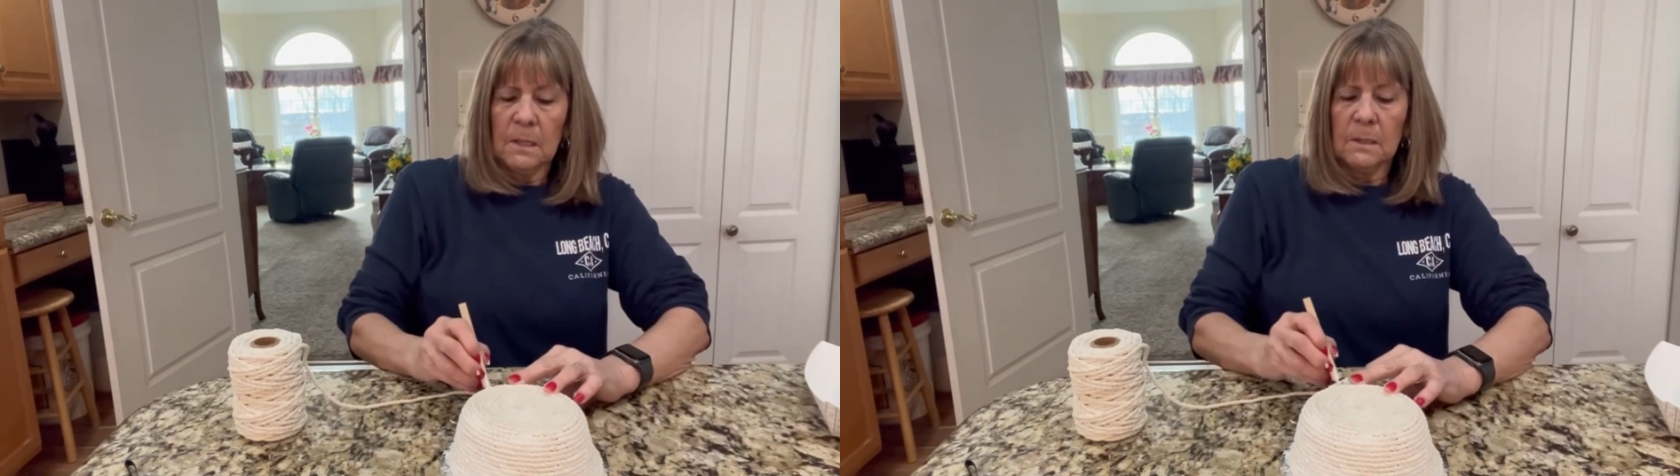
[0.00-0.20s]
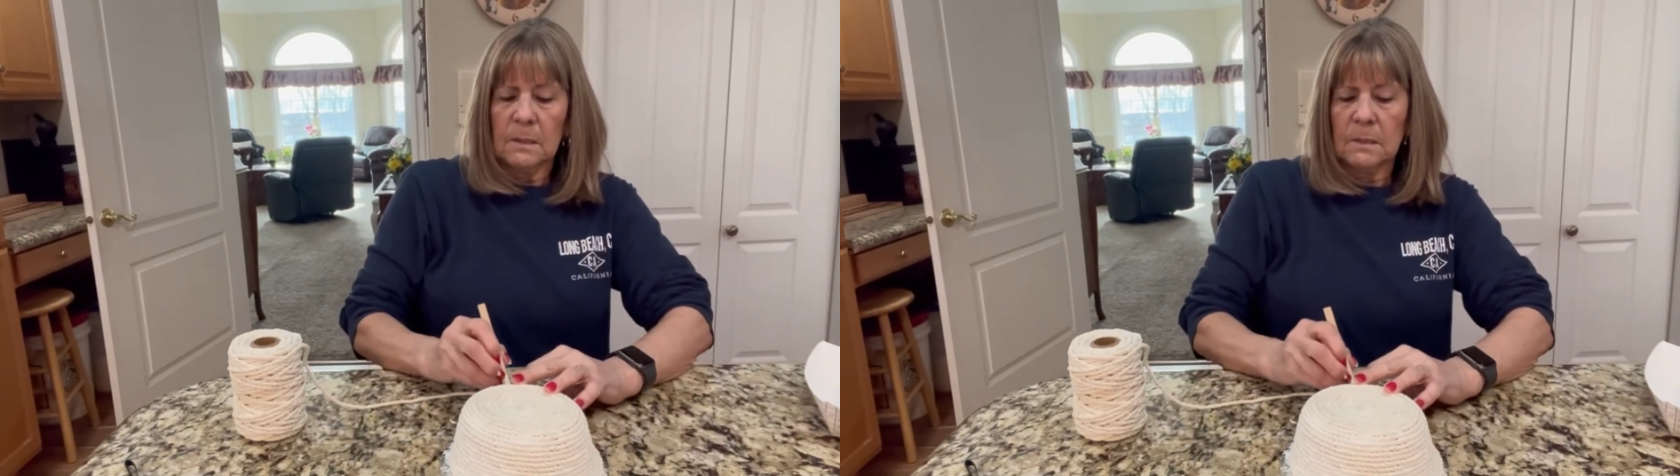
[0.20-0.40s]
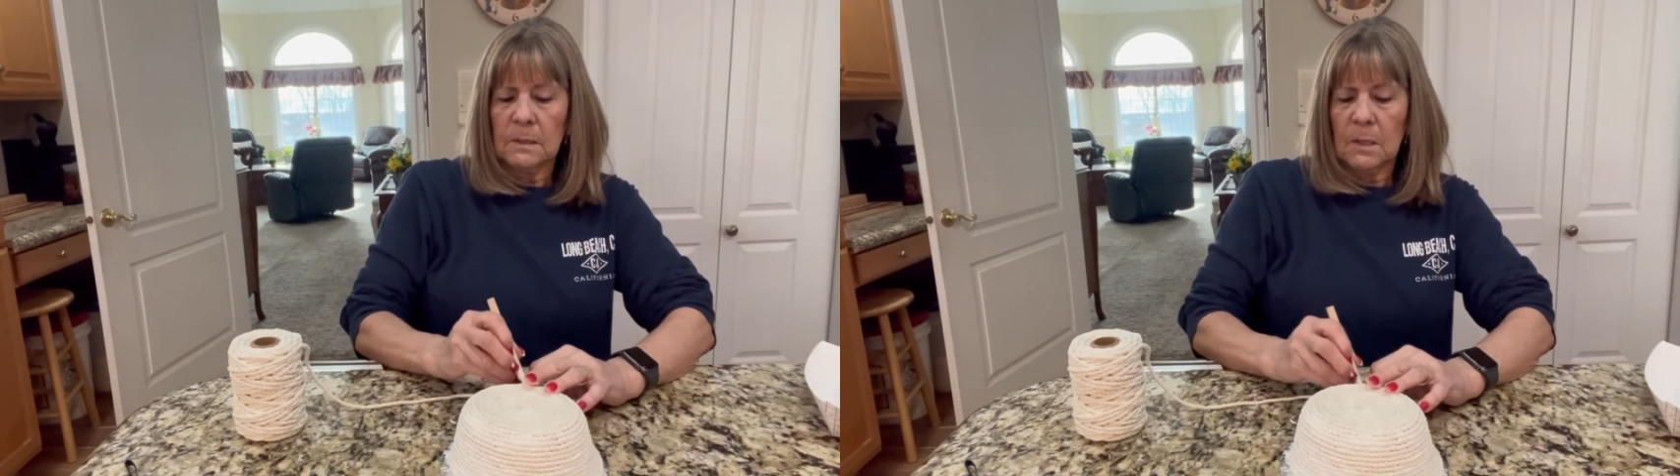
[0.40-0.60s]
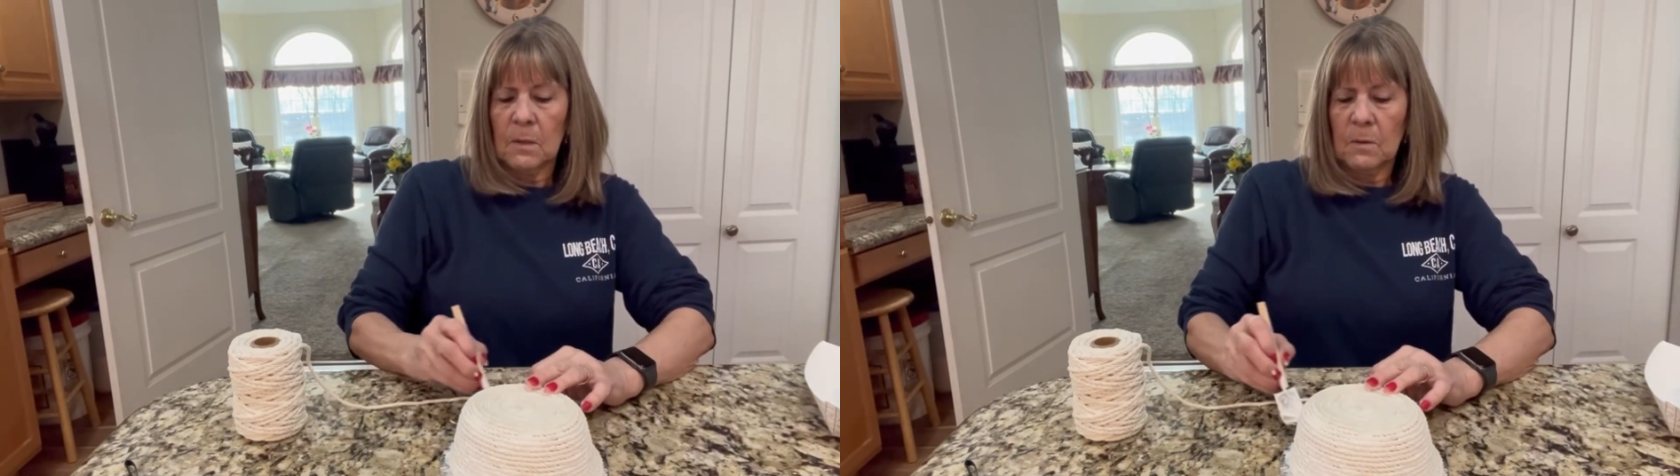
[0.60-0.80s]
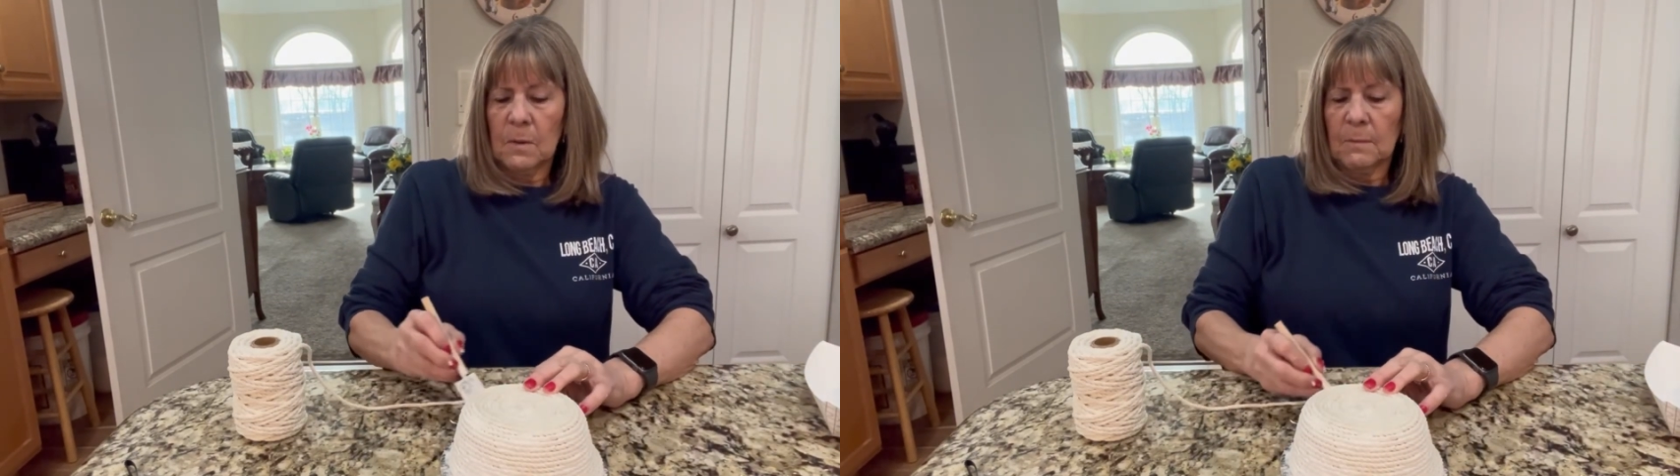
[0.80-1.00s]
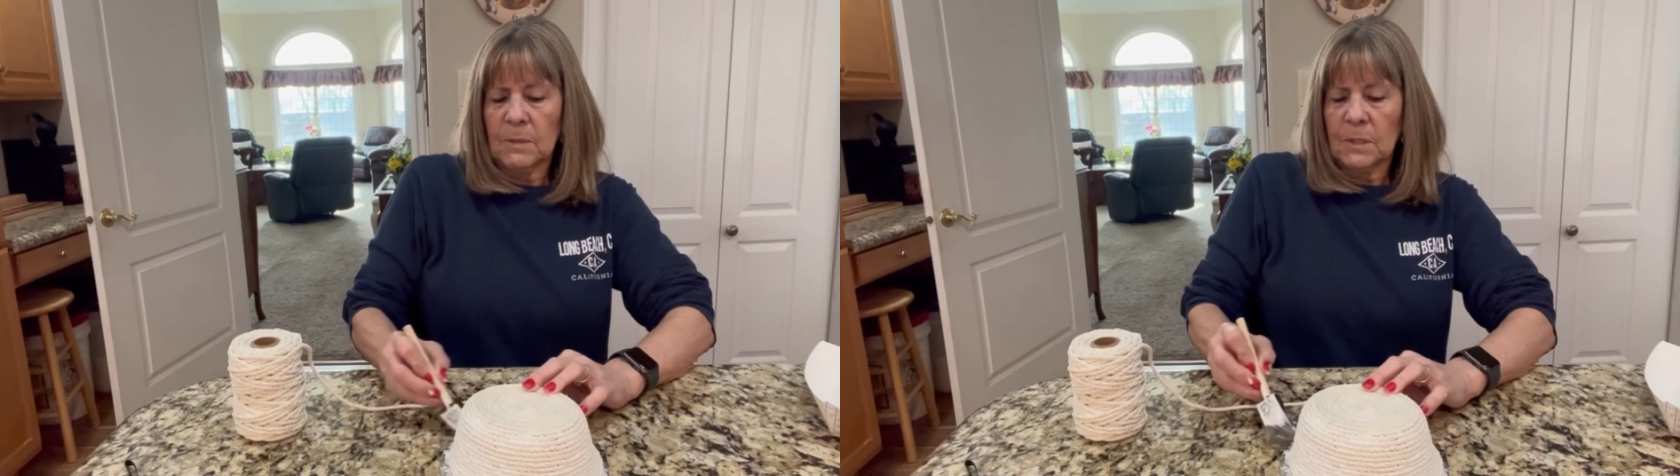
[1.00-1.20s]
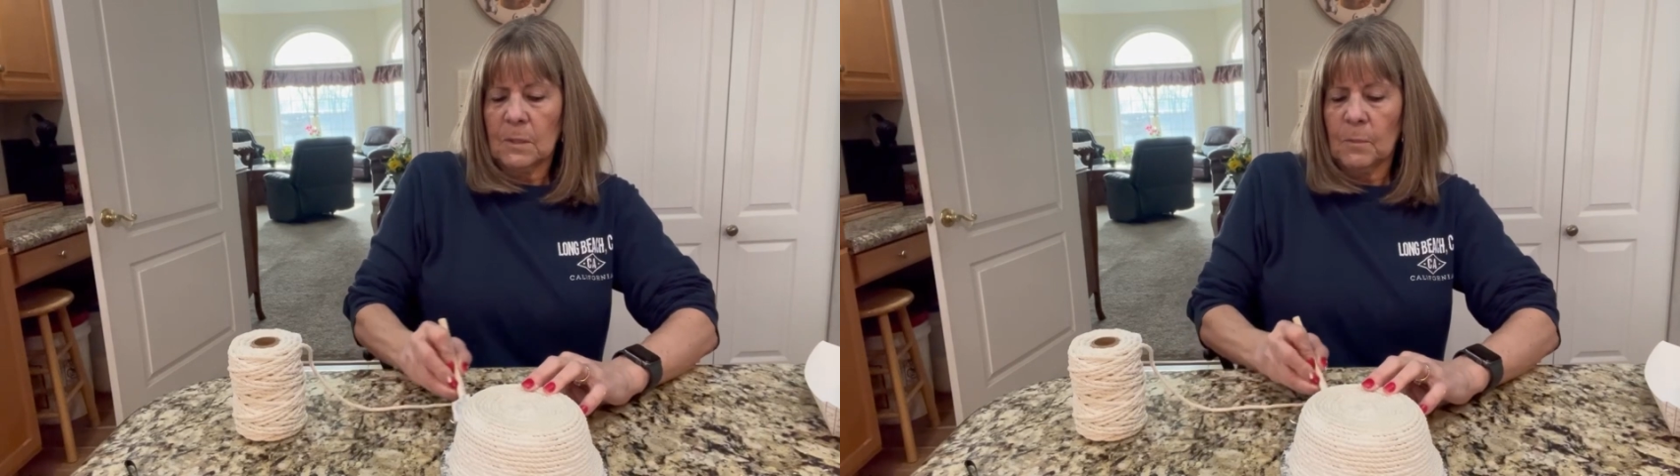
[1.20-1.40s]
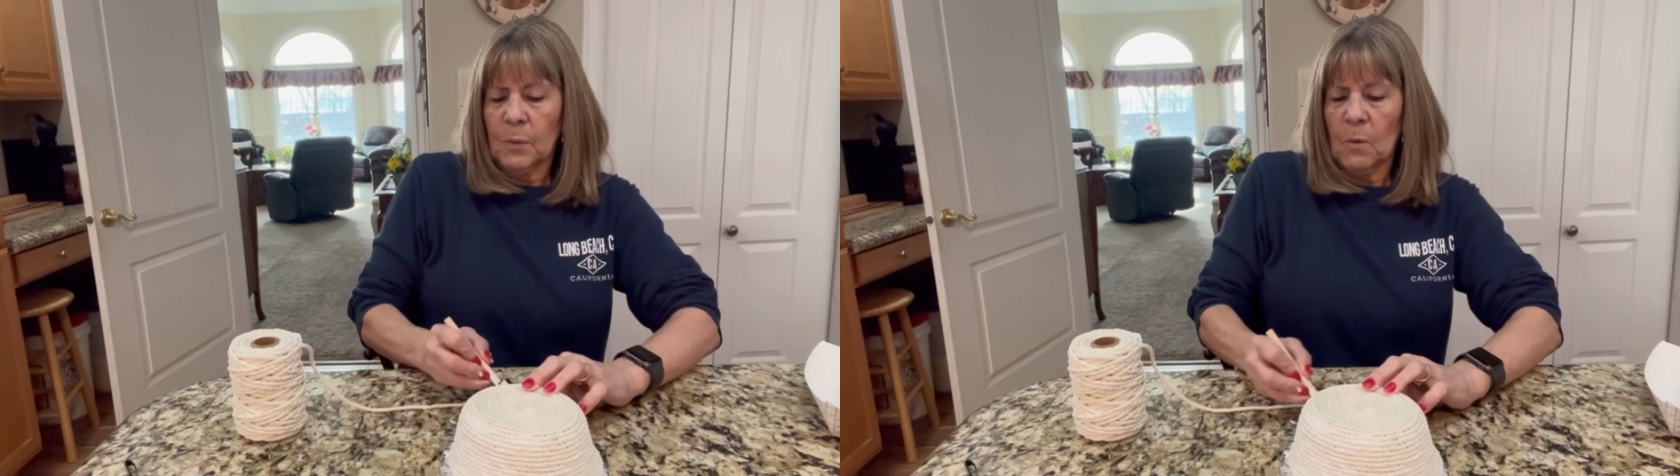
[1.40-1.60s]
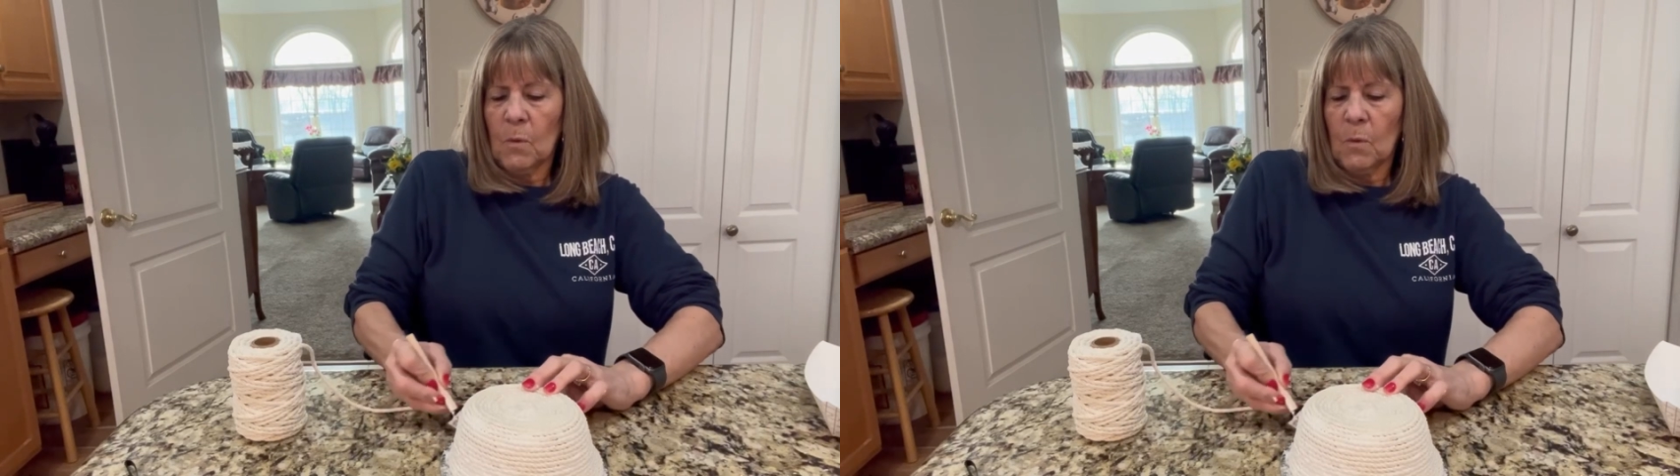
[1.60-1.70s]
So I'm just gonna put